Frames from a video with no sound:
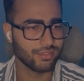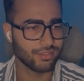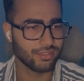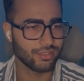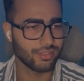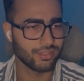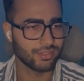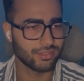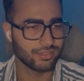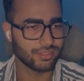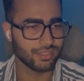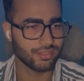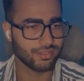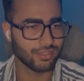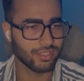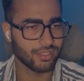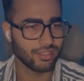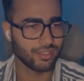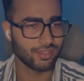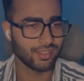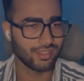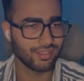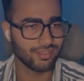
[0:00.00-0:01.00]
So it's just going
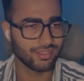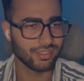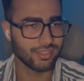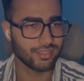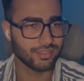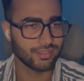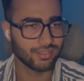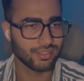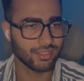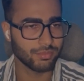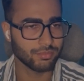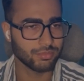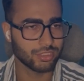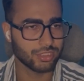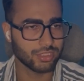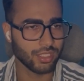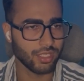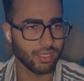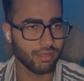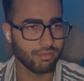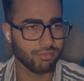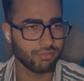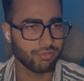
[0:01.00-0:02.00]
to research some
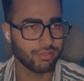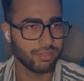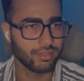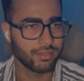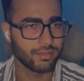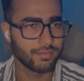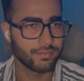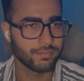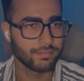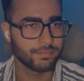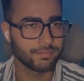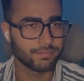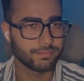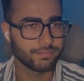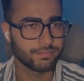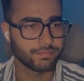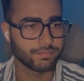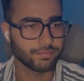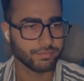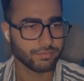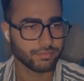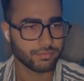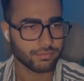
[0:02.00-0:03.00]
stuff.
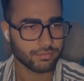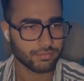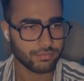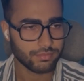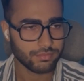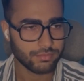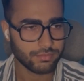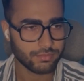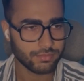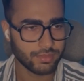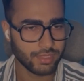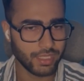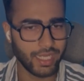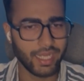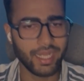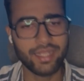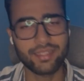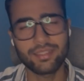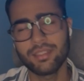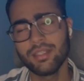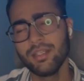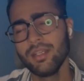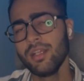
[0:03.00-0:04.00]

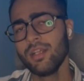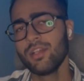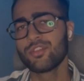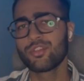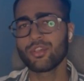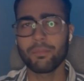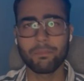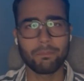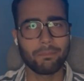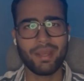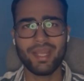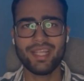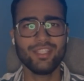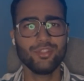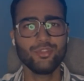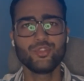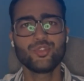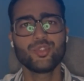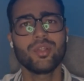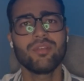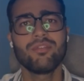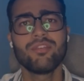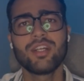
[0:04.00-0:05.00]
And so my
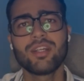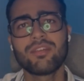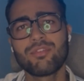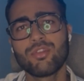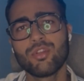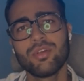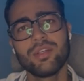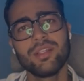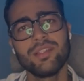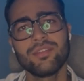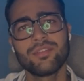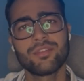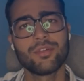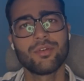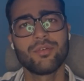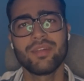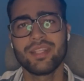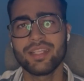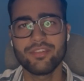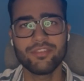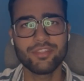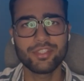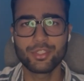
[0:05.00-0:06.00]
usual workflow is, so
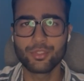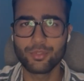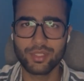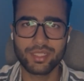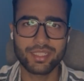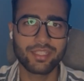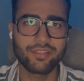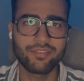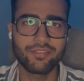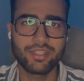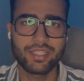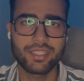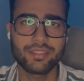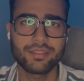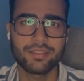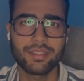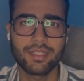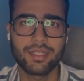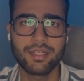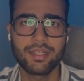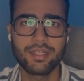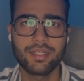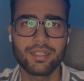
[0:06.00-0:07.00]
whenever you are given
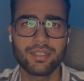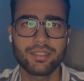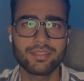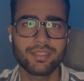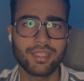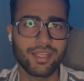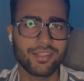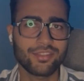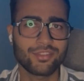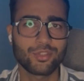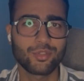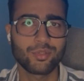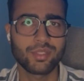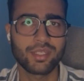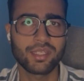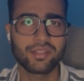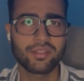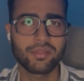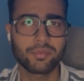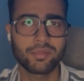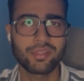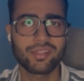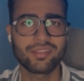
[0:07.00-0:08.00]
a task to create
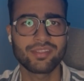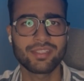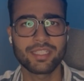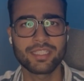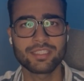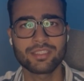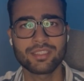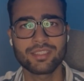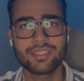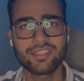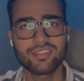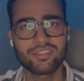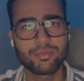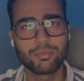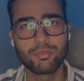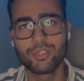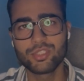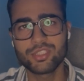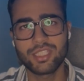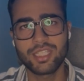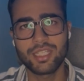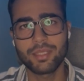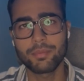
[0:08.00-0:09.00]
a presentation, it's
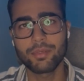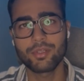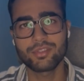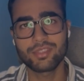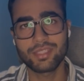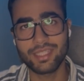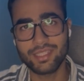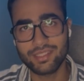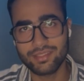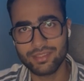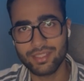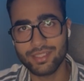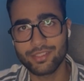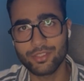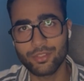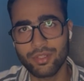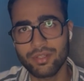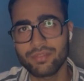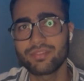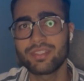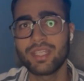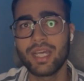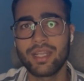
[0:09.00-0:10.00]
mostly about things that you
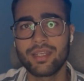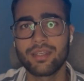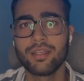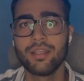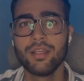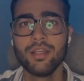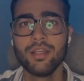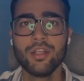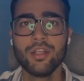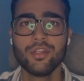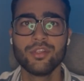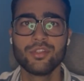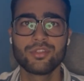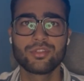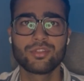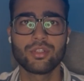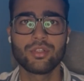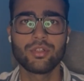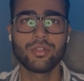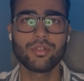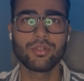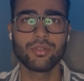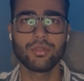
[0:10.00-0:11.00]
have done.
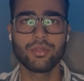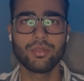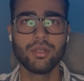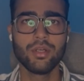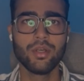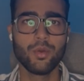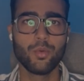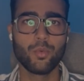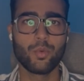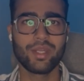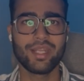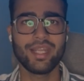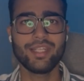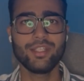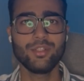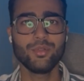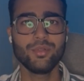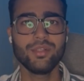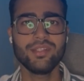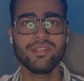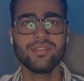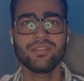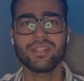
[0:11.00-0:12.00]
So what I do
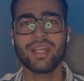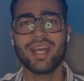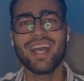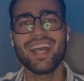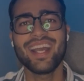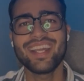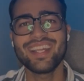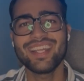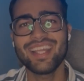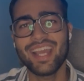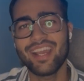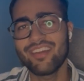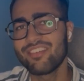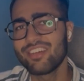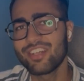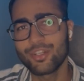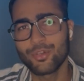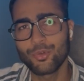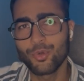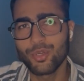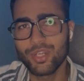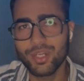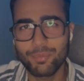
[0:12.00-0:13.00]
is I have a
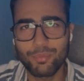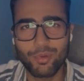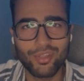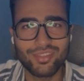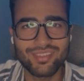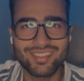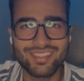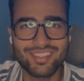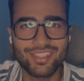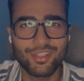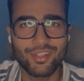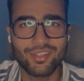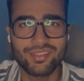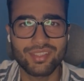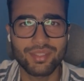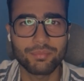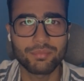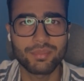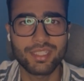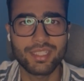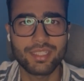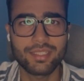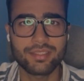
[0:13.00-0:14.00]
code repository or
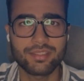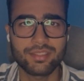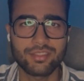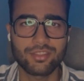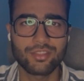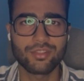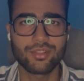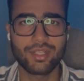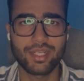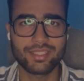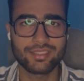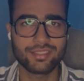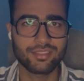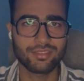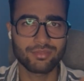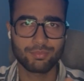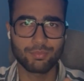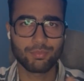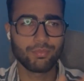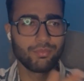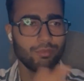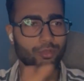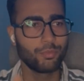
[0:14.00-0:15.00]
something. So I just
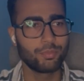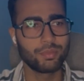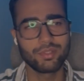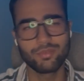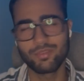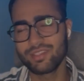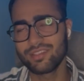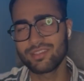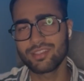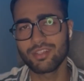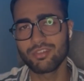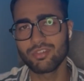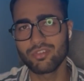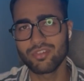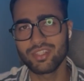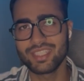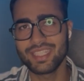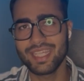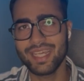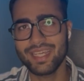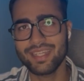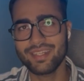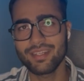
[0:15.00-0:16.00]
open Windsurf over
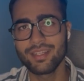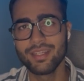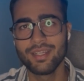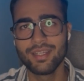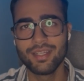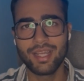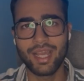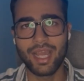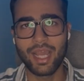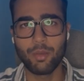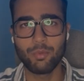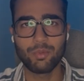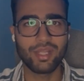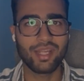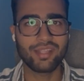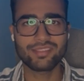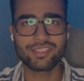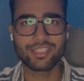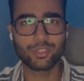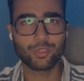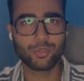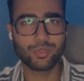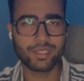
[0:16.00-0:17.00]
there. I would
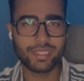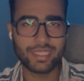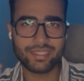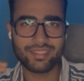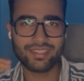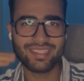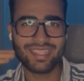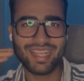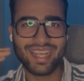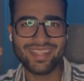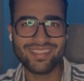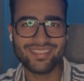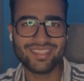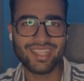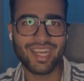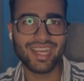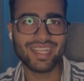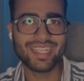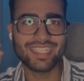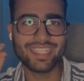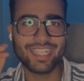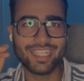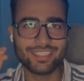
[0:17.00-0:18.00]
ask you to create a nice
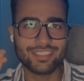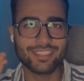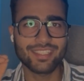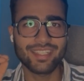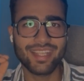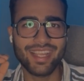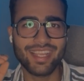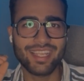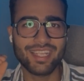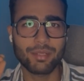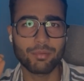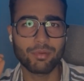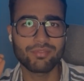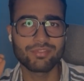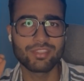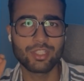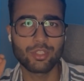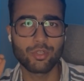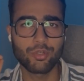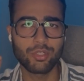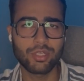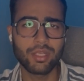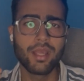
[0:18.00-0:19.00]
architecture diagram of the
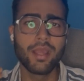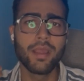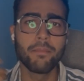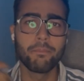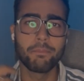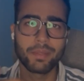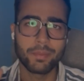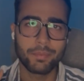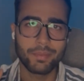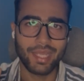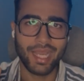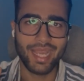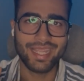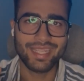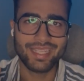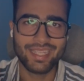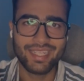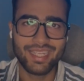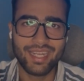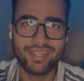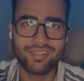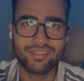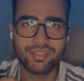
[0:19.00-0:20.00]
code. Maybe I
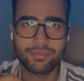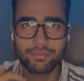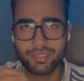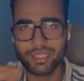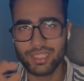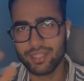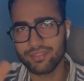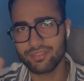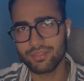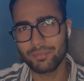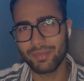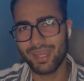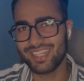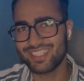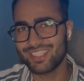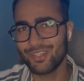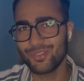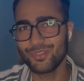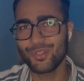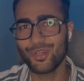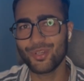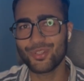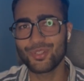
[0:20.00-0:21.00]
can add something as a
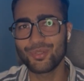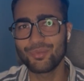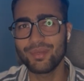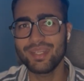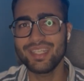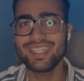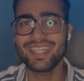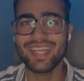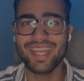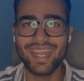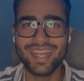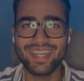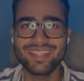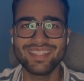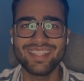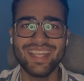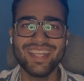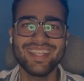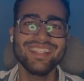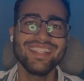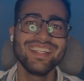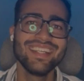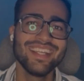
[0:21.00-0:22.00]
Markdown document, and
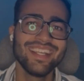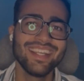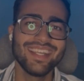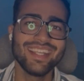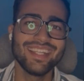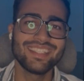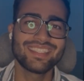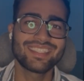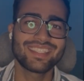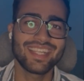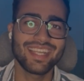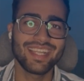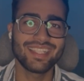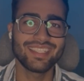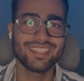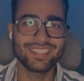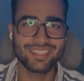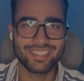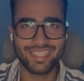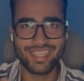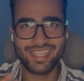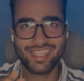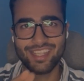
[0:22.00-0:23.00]
then it
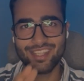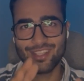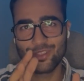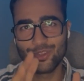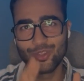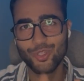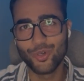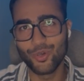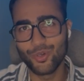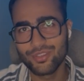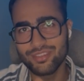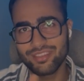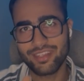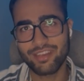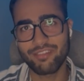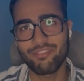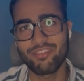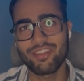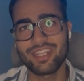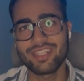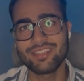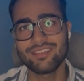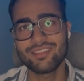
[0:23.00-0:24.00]
can take those
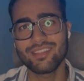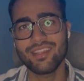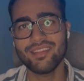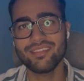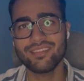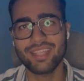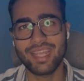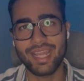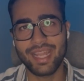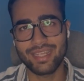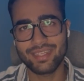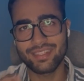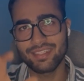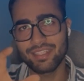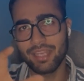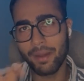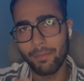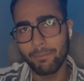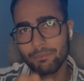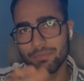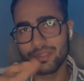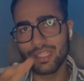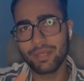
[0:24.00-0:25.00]
references and
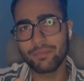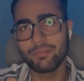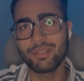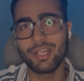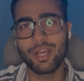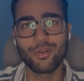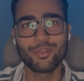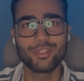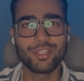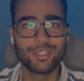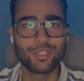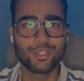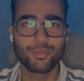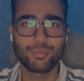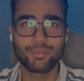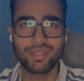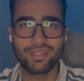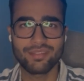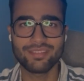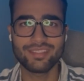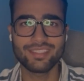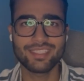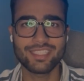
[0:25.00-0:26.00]
dump them down into
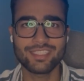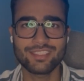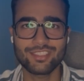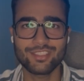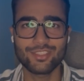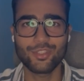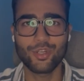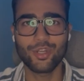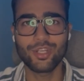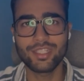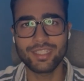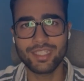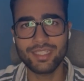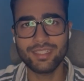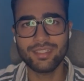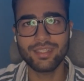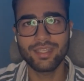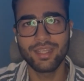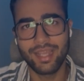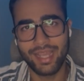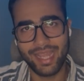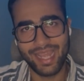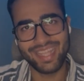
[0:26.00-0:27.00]
presentation
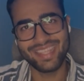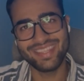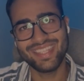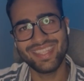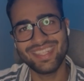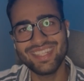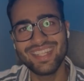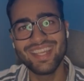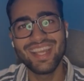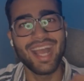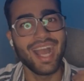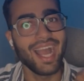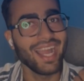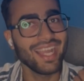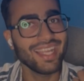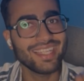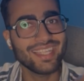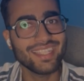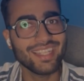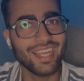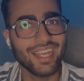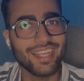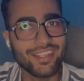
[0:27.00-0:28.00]
content. And then I
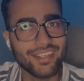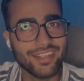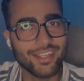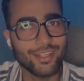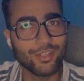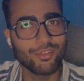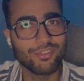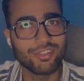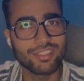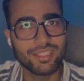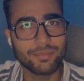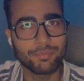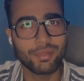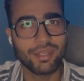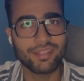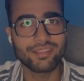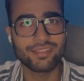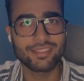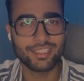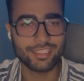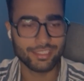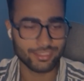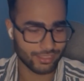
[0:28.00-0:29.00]
can iterate over the
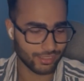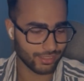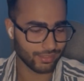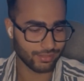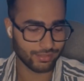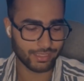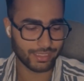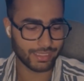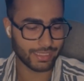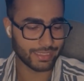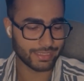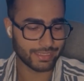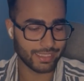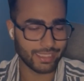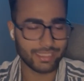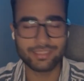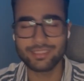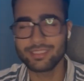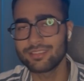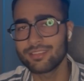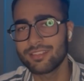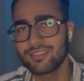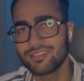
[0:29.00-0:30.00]
presentation,
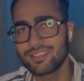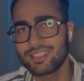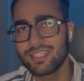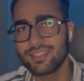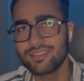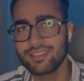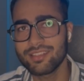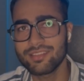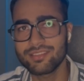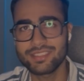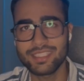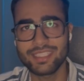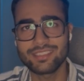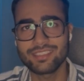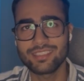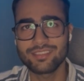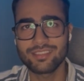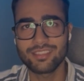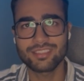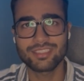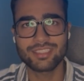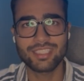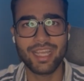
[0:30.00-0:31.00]
changing the CSS,
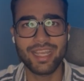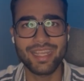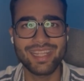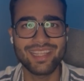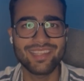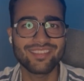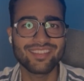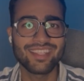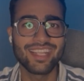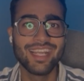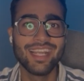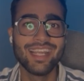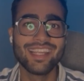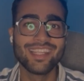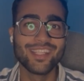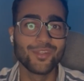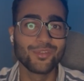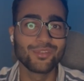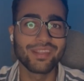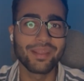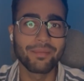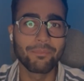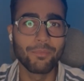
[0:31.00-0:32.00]
changing the styles,
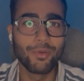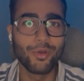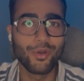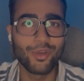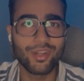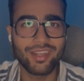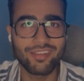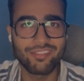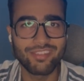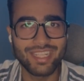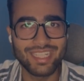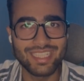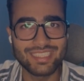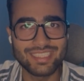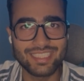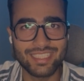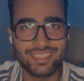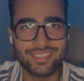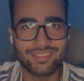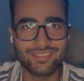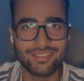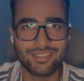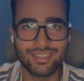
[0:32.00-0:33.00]
using more
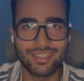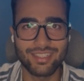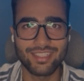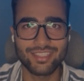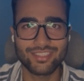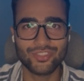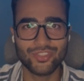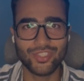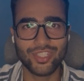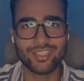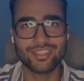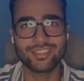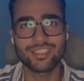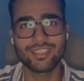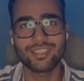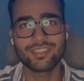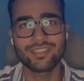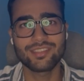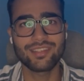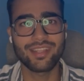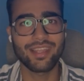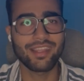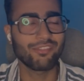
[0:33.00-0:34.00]
Reveal.js
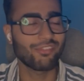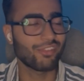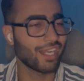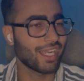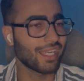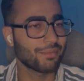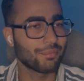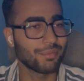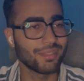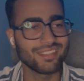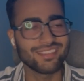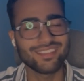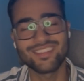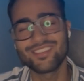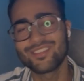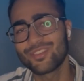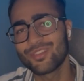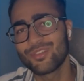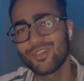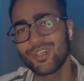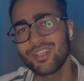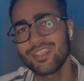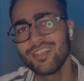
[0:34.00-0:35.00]
structures like fragments and
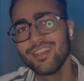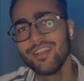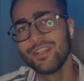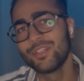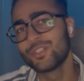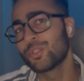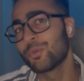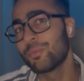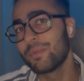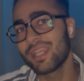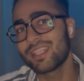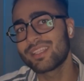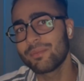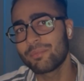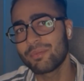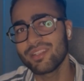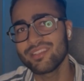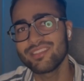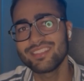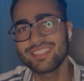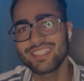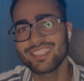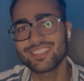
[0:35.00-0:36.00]
so on to make the
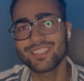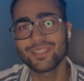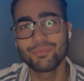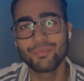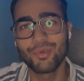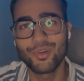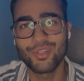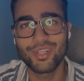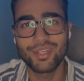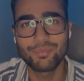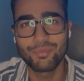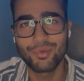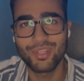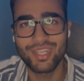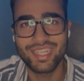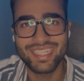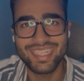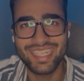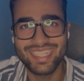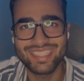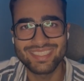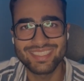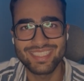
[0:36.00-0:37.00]
presentation more and more
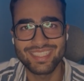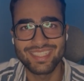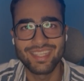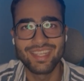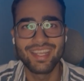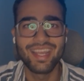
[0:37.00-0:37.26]
engaging